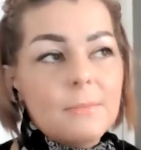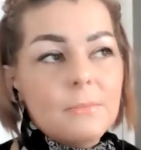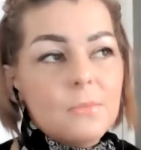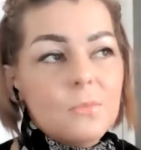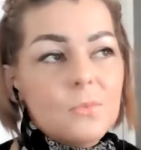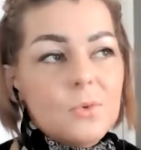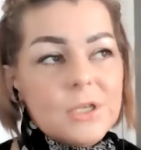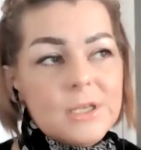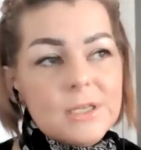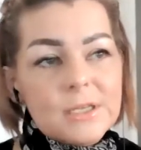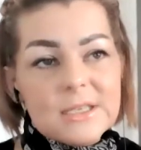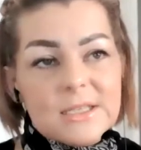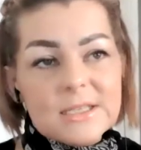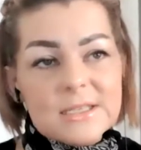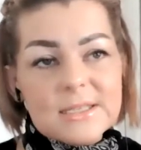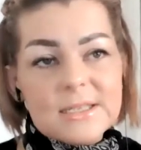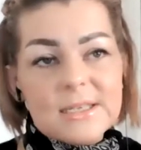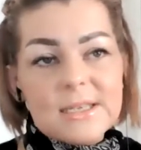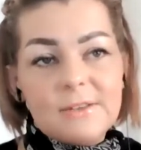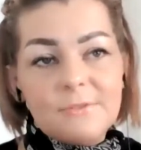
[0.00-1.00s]
What you need
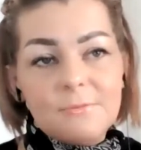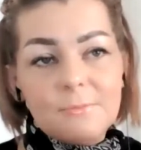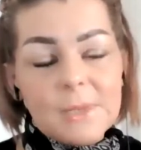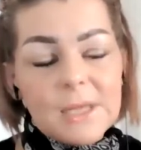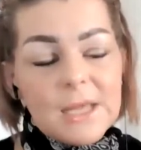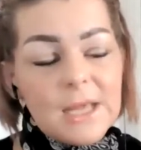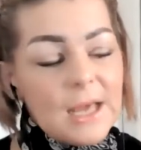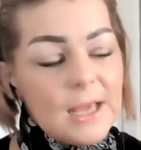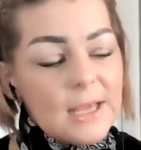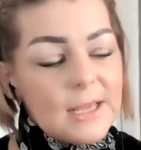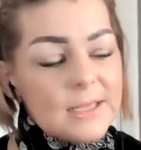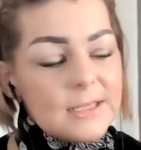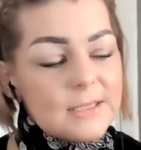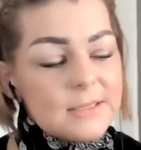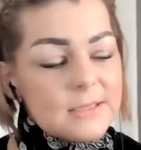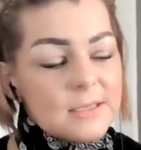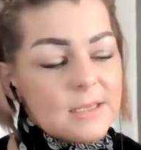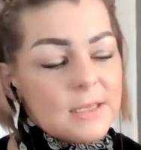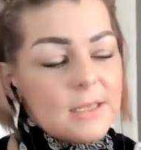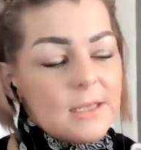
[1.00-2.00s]
to leave
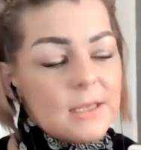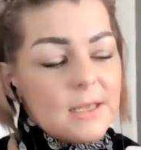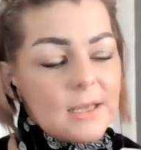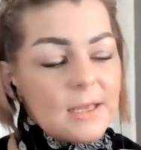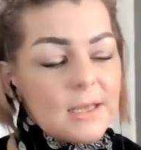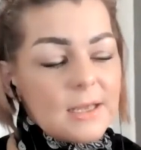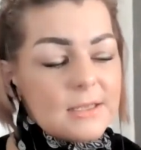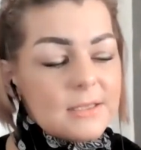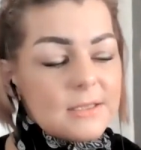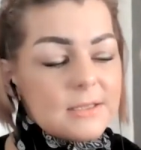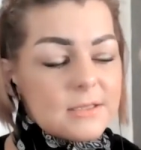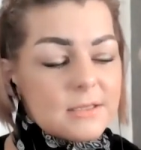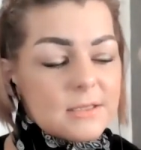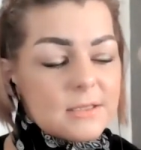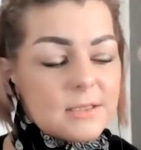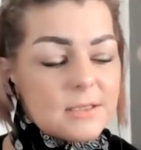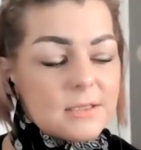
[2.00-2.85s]
behind, and